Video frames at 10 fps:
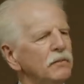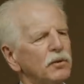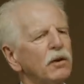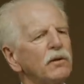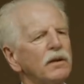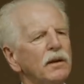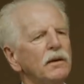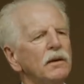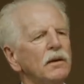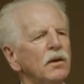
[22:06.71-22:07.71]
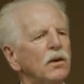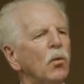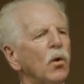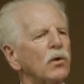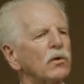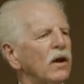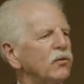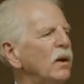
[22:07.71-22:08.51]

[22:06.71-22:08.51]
particularly the, the warrior class